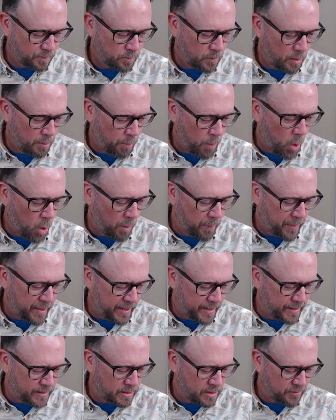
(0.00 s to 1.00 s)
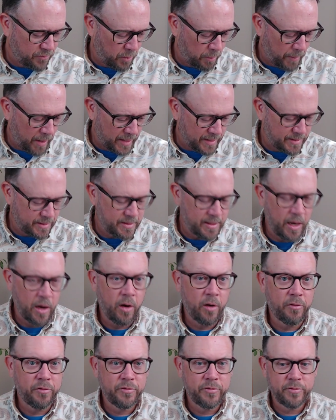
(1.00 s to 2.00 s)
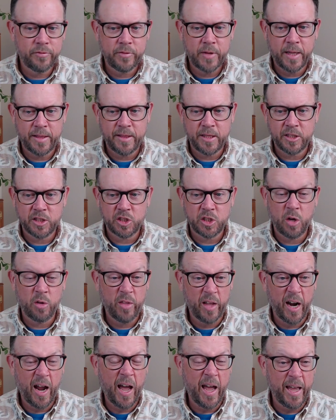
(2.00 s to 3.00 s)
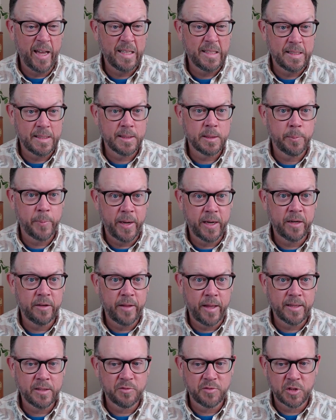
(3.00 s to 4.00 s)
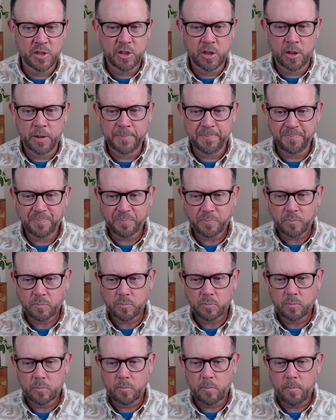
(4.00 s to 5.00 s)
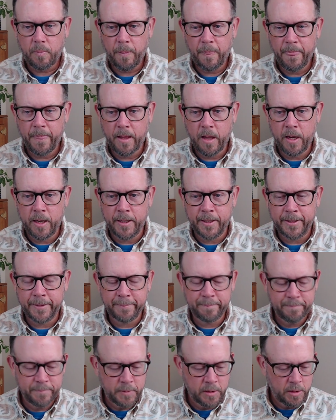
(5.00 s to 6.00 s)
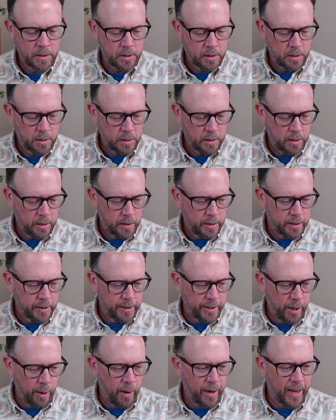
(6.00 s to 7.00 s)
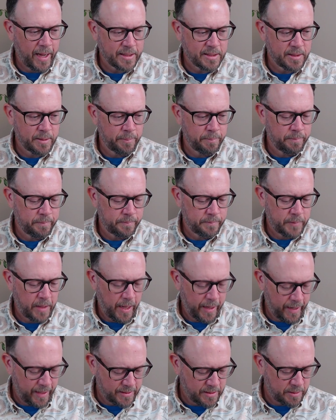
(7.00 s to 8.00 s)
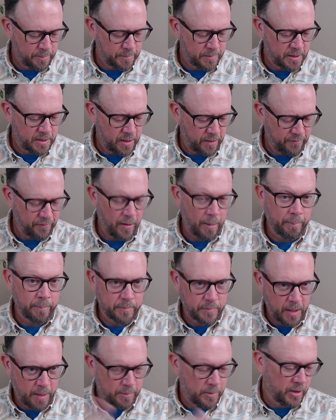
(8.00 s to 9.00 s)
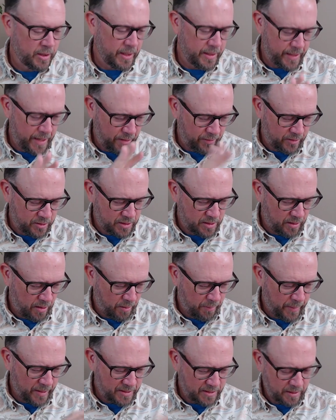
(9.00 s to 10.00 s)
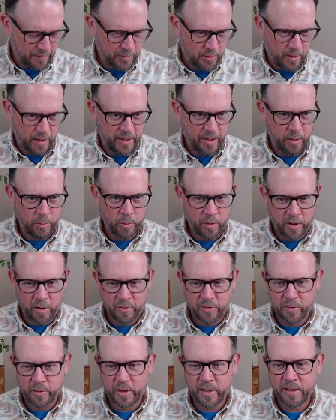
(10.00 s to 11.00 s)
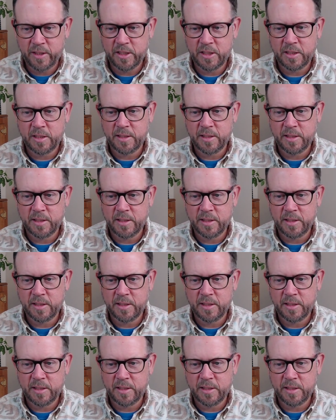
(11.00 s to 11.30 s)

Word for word: more pins for myself at this show than I anticipated. That's for sure. Um, you know, I got some, I got some stuff. I'm, I'm looking down. There's all my stuff's right here. We'll go through it in just a